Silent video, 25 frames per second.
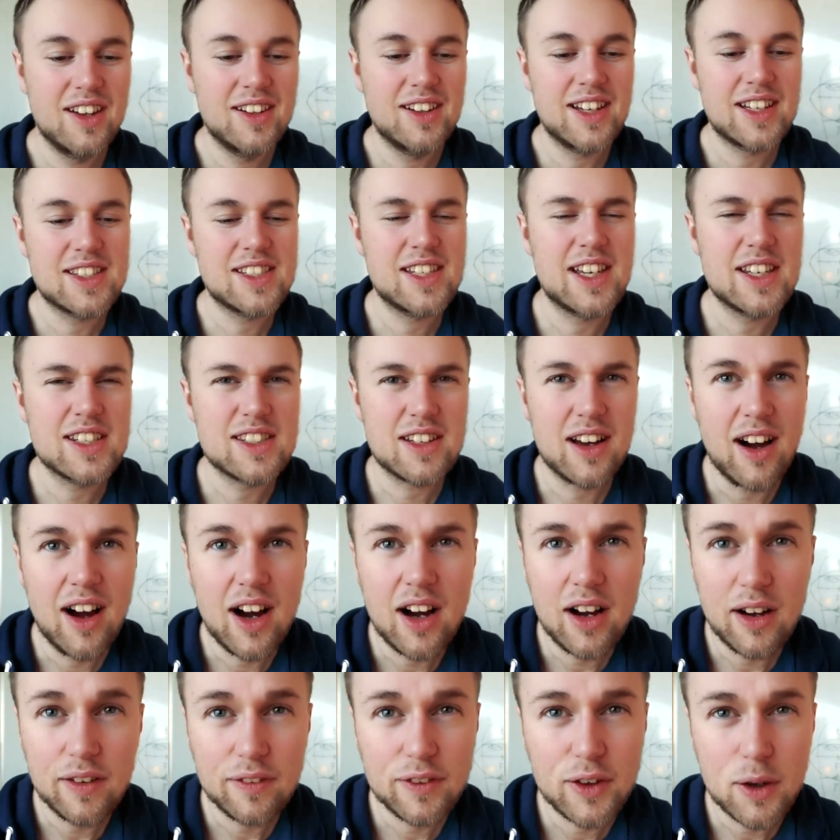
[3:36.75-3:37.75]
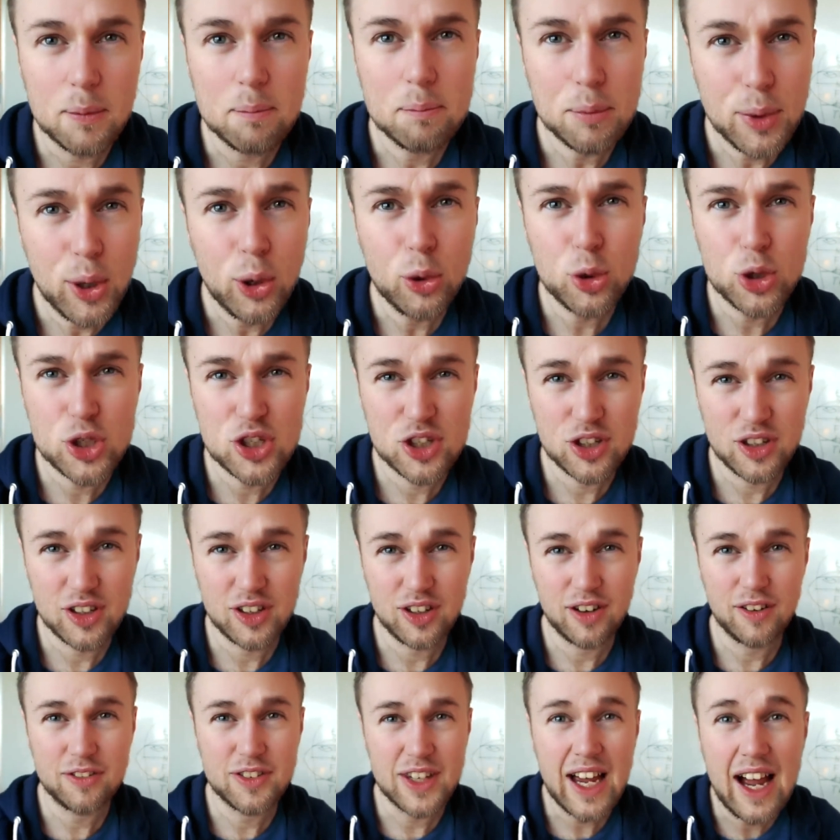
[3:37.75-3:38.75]
That sense of
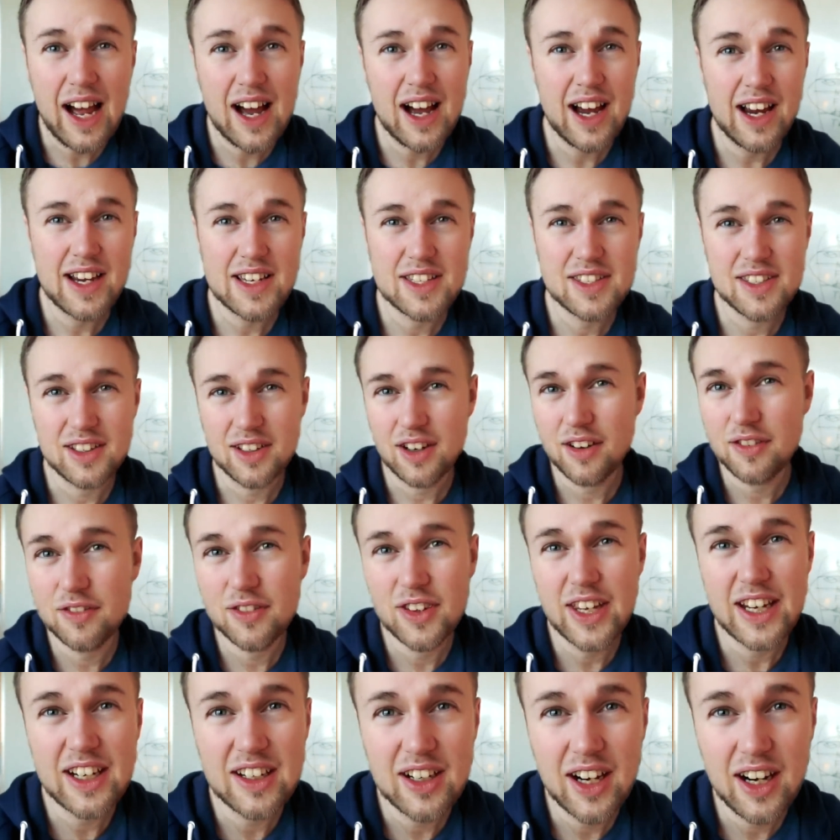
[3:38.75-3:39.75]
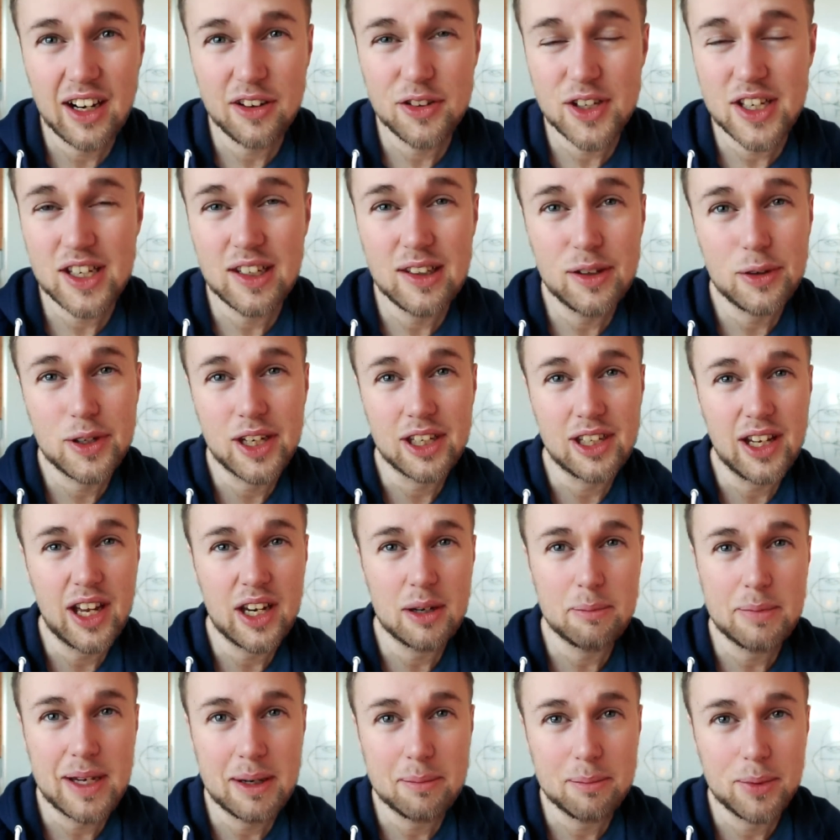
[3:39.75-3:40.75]
composure of the eyes and of how they look at
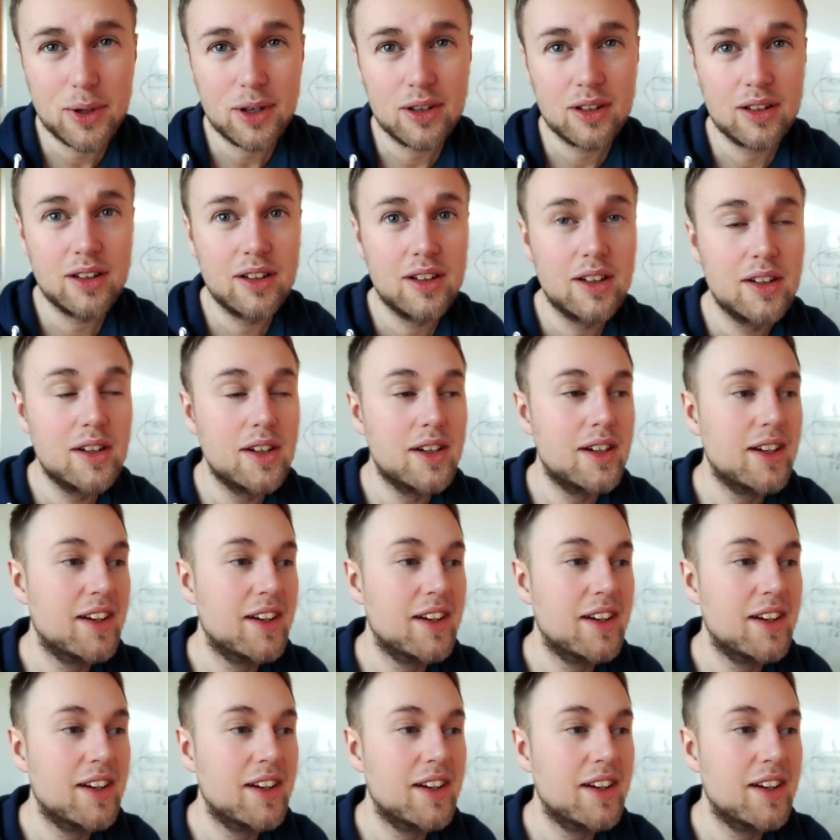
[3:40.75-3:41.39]
other people.